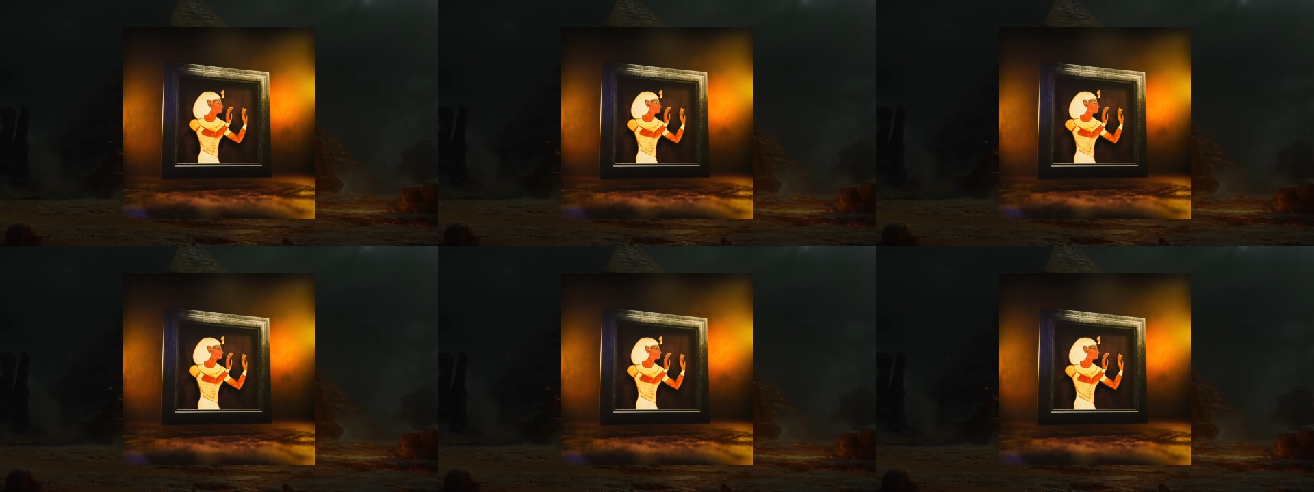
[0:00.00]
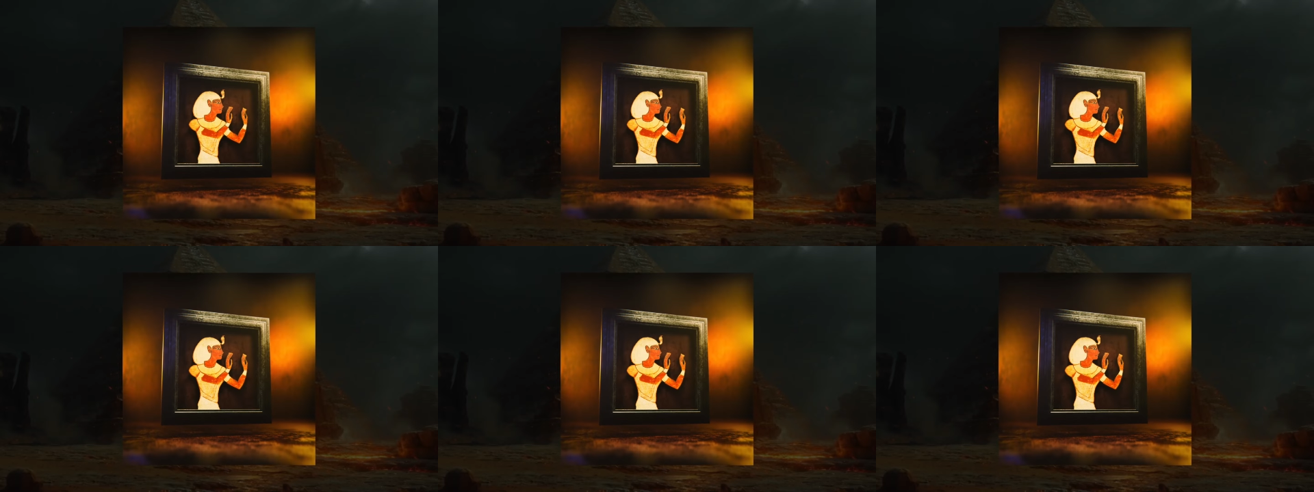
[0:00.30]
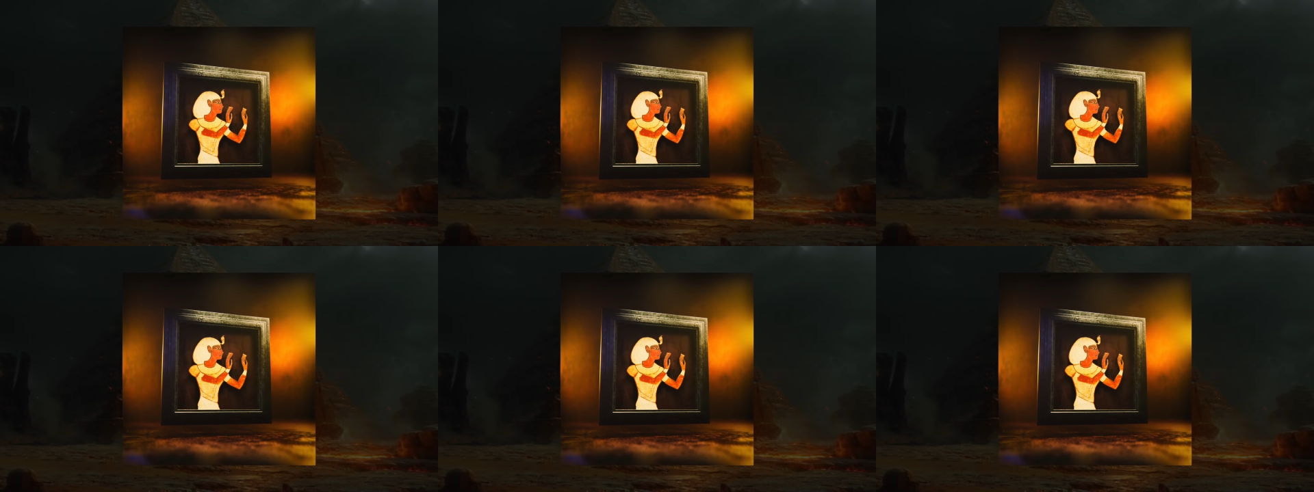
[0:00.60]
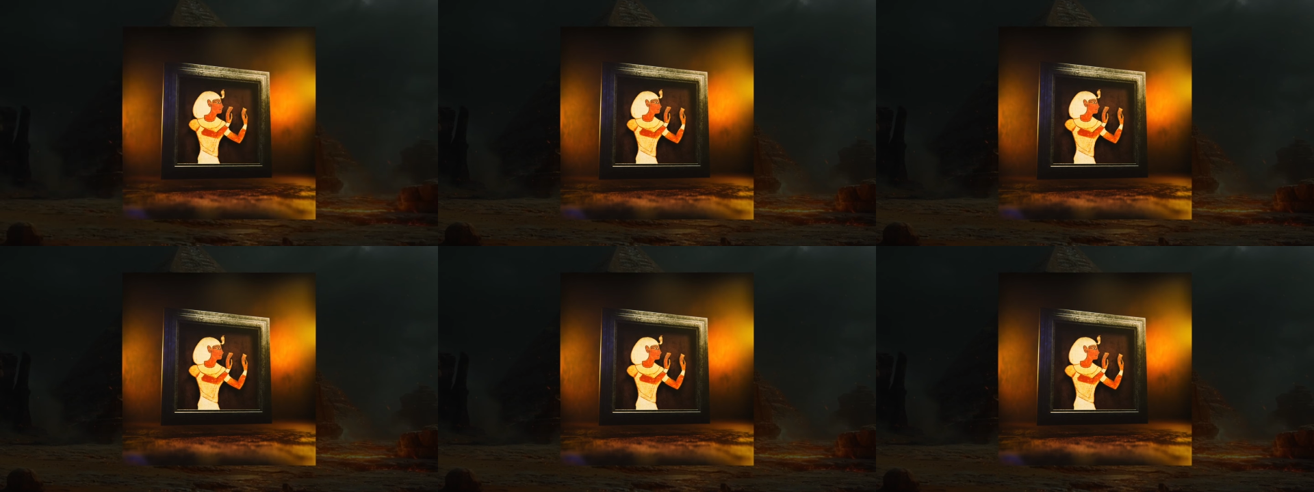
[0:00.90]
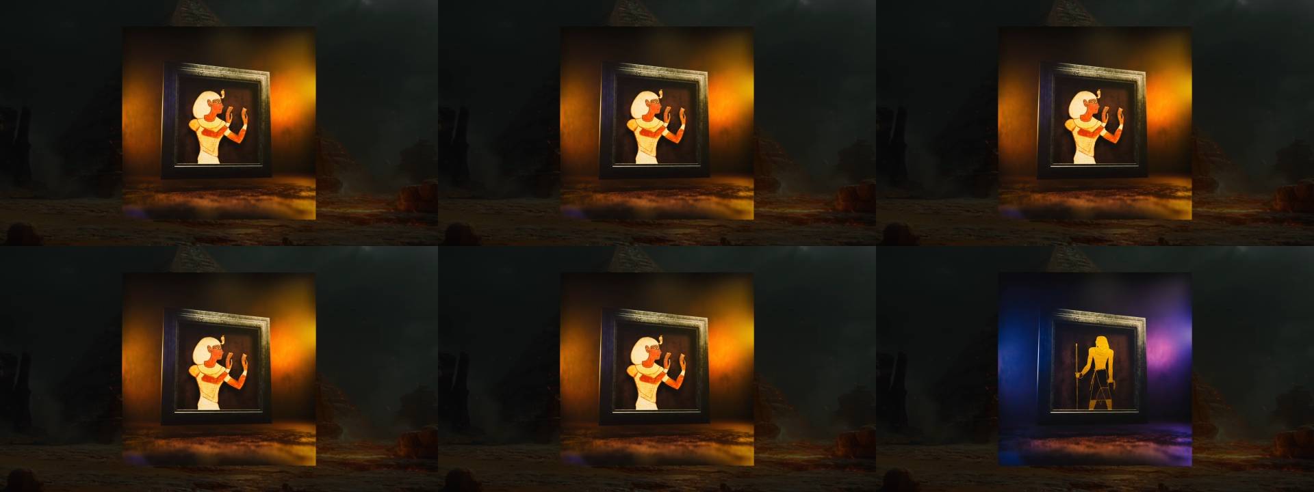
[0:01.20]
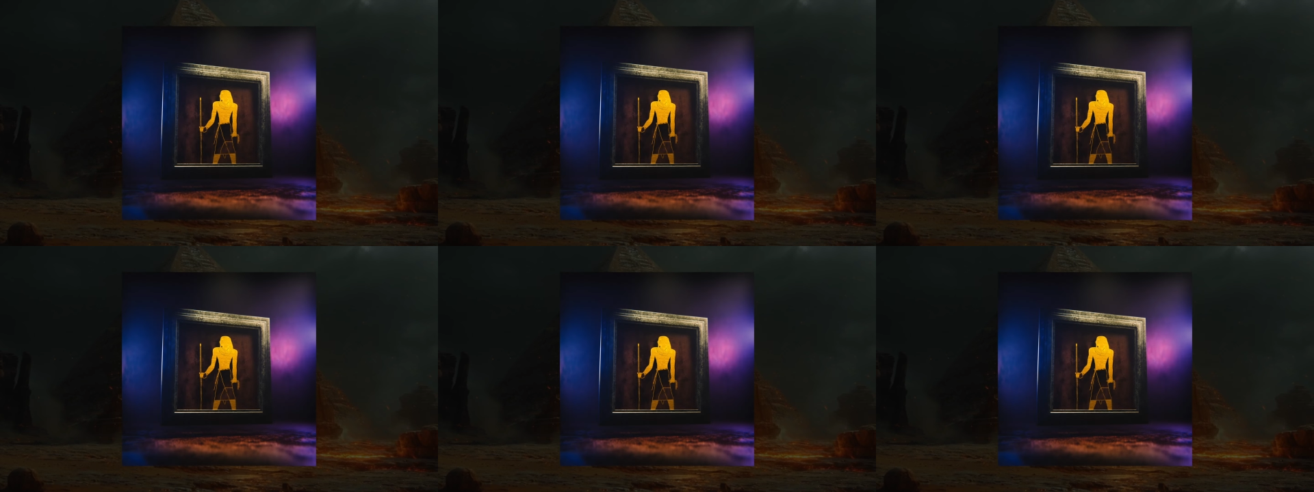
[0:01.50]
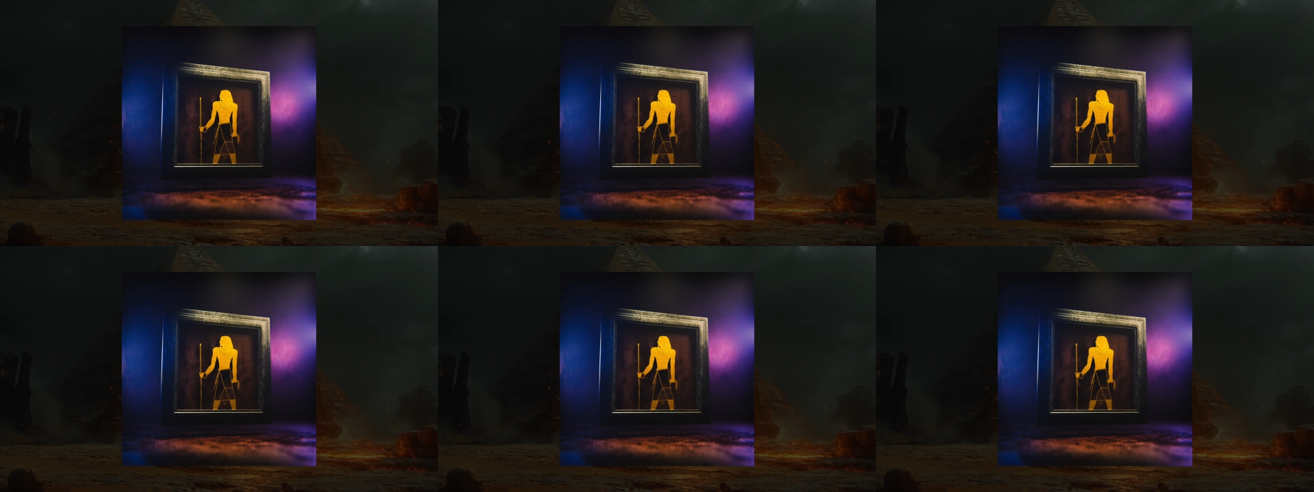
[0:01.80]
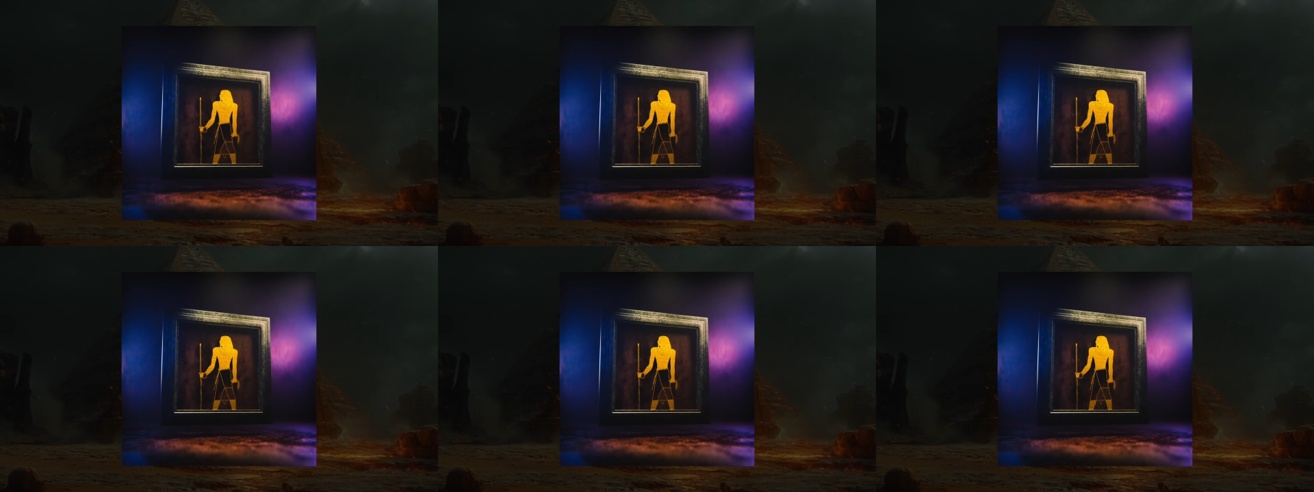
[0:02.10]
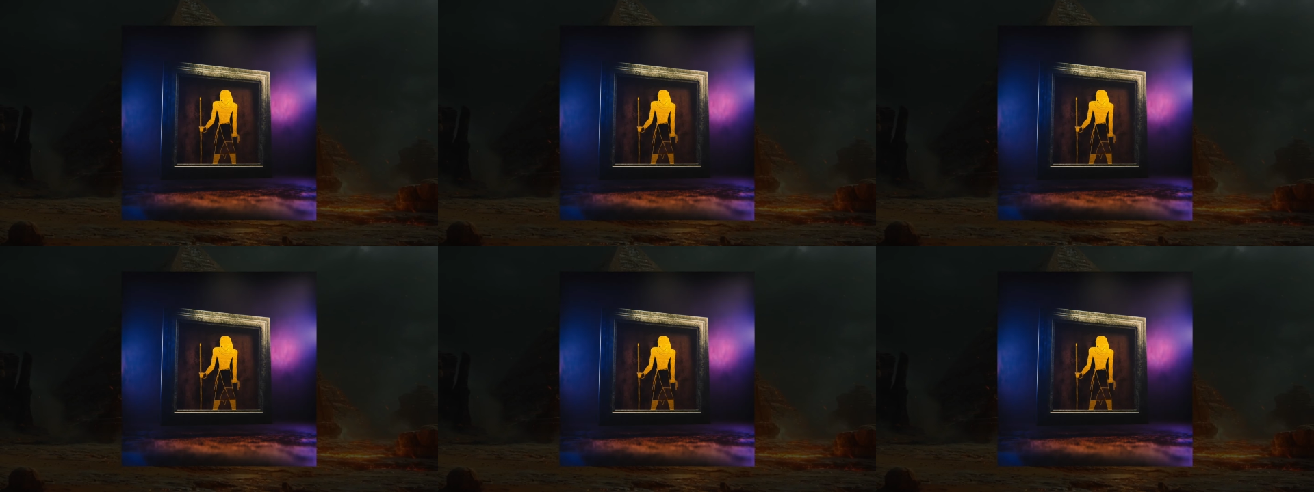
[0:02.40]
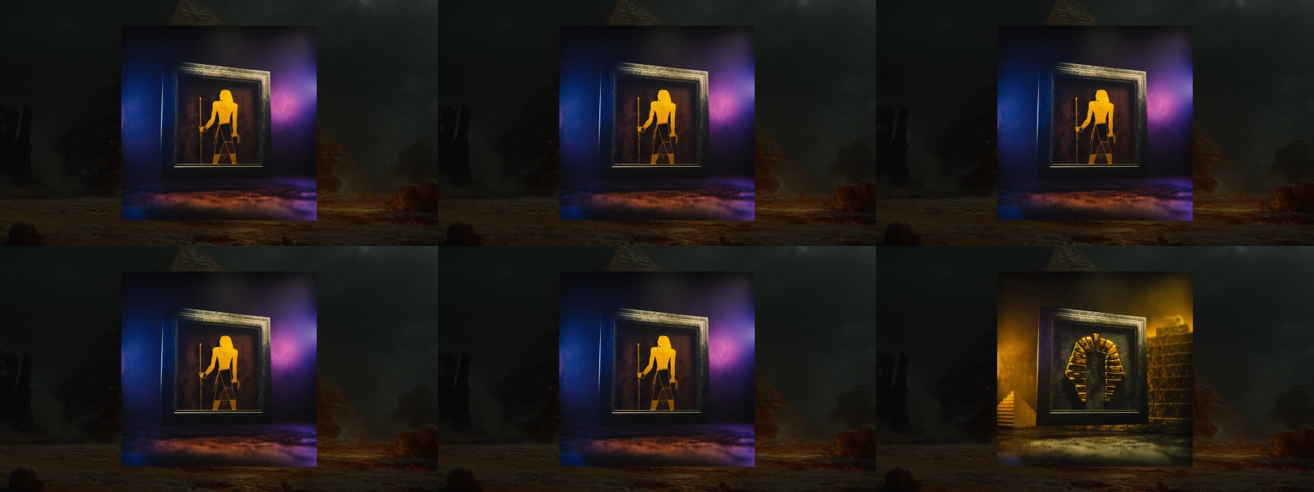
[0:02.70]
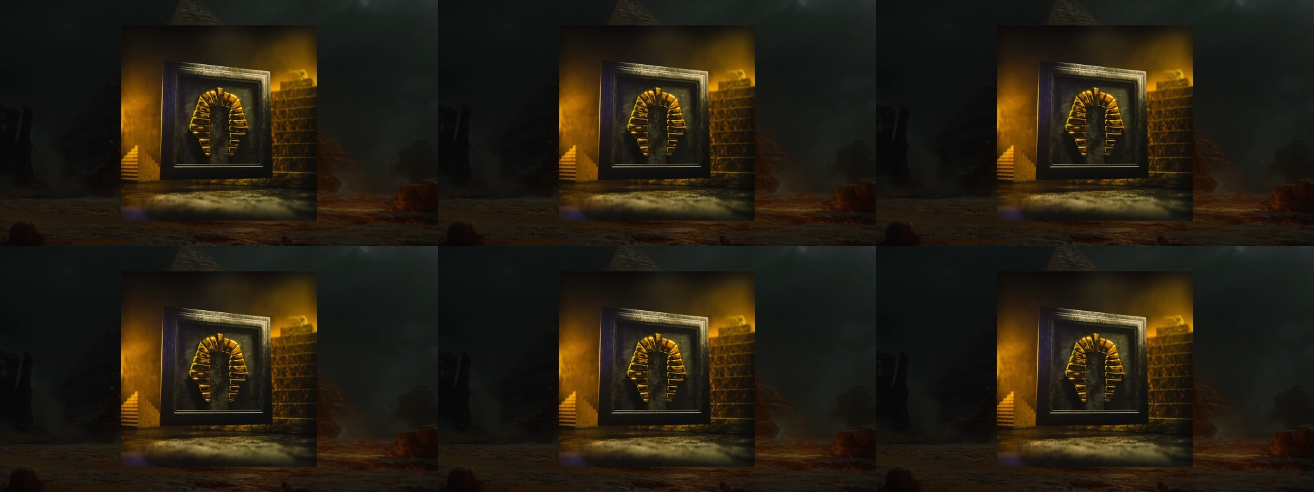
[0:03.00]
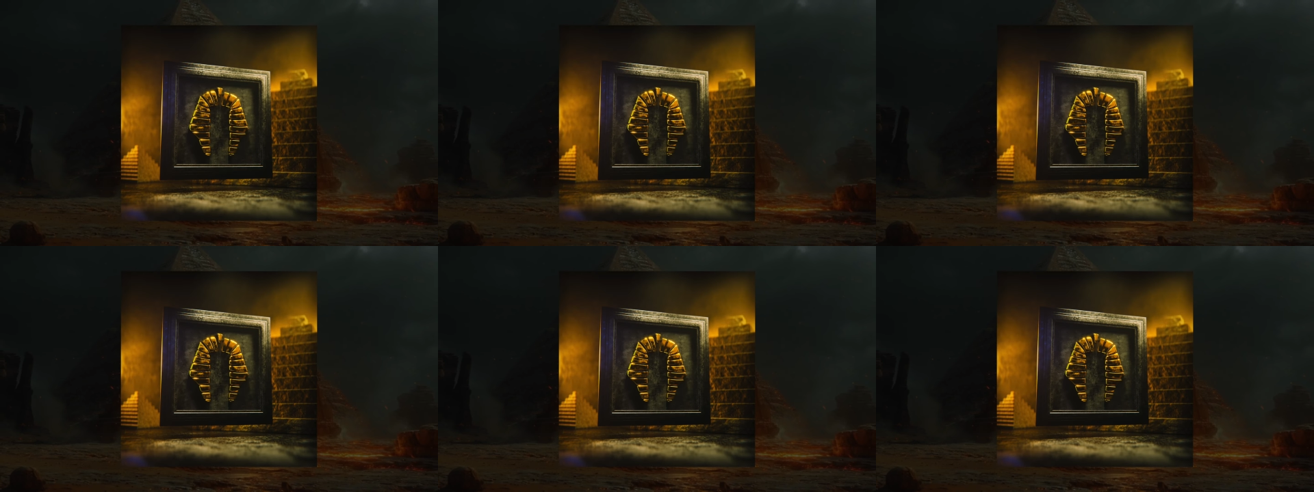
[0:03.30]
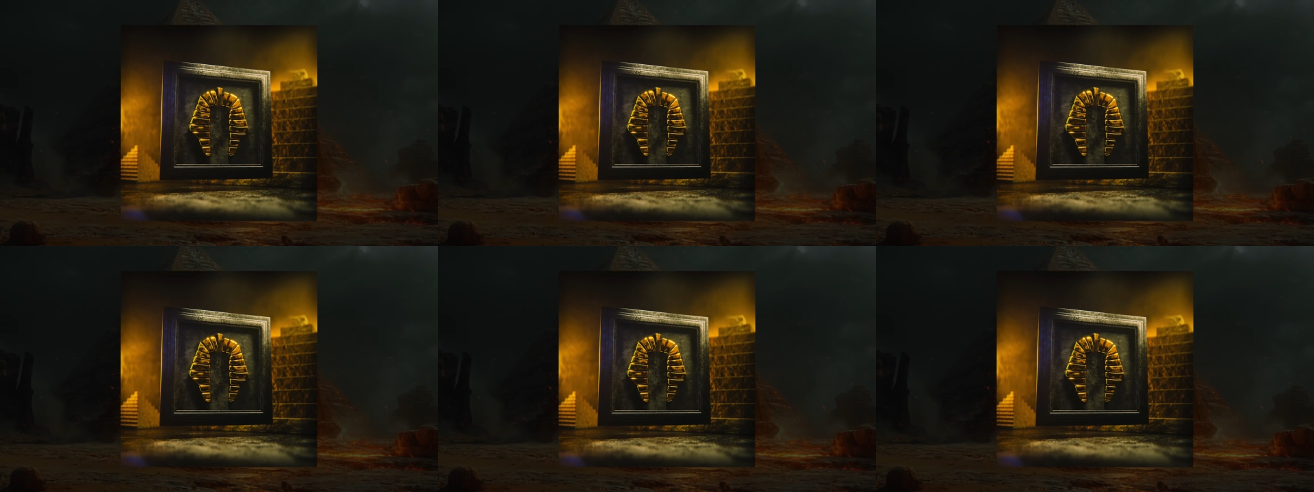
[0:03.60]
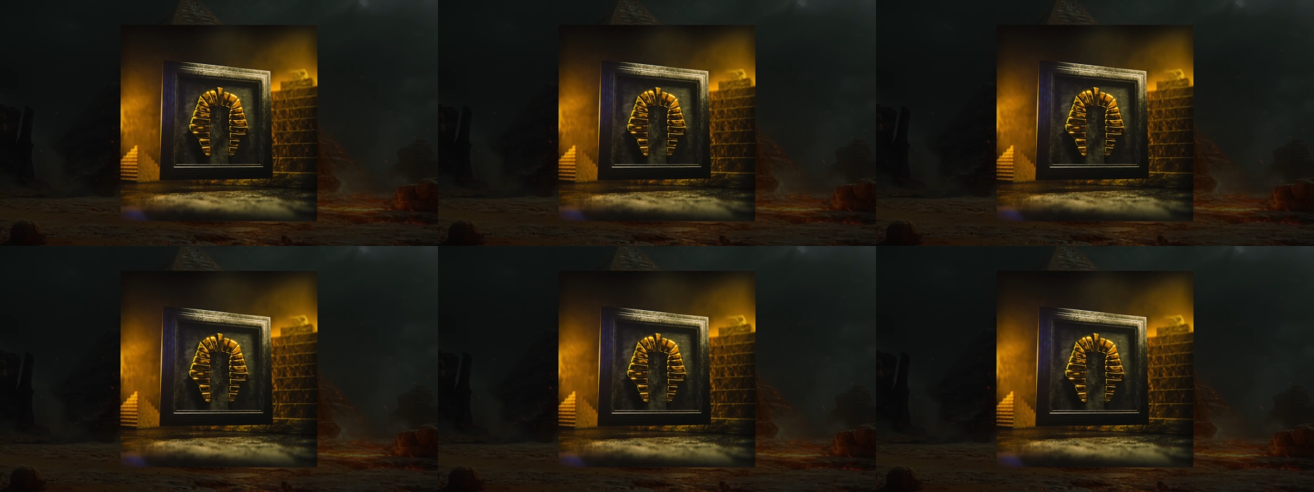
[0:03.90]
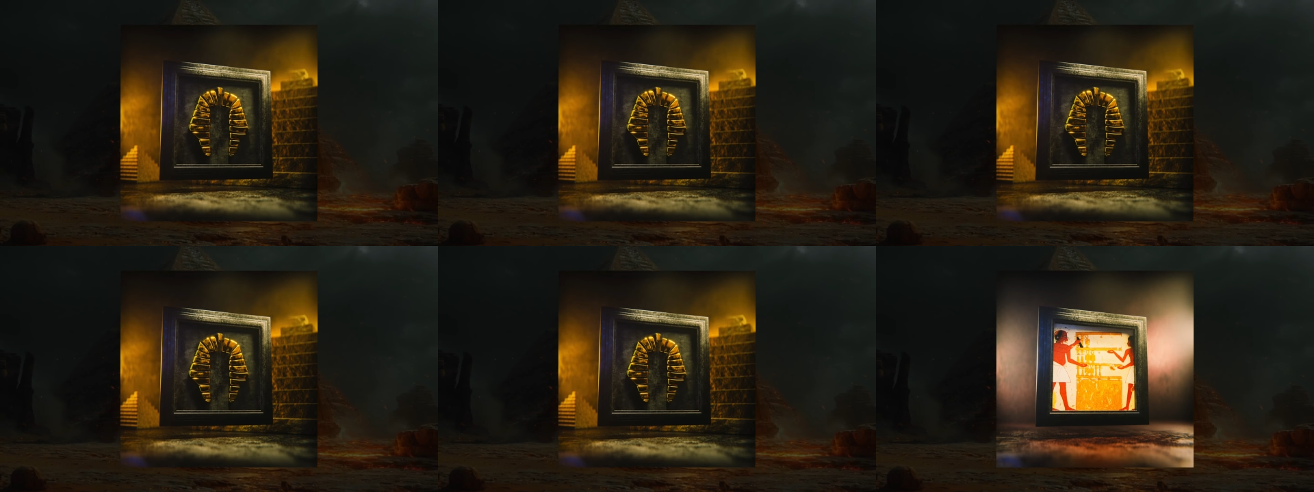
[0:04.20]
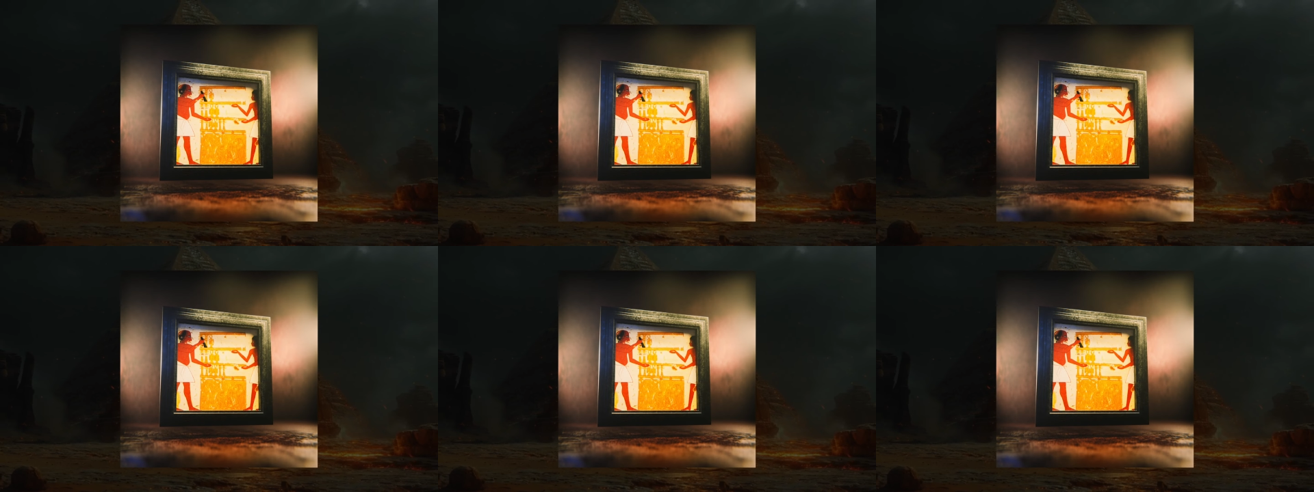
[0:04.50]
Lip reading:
No face is visible, so there are no lips to read.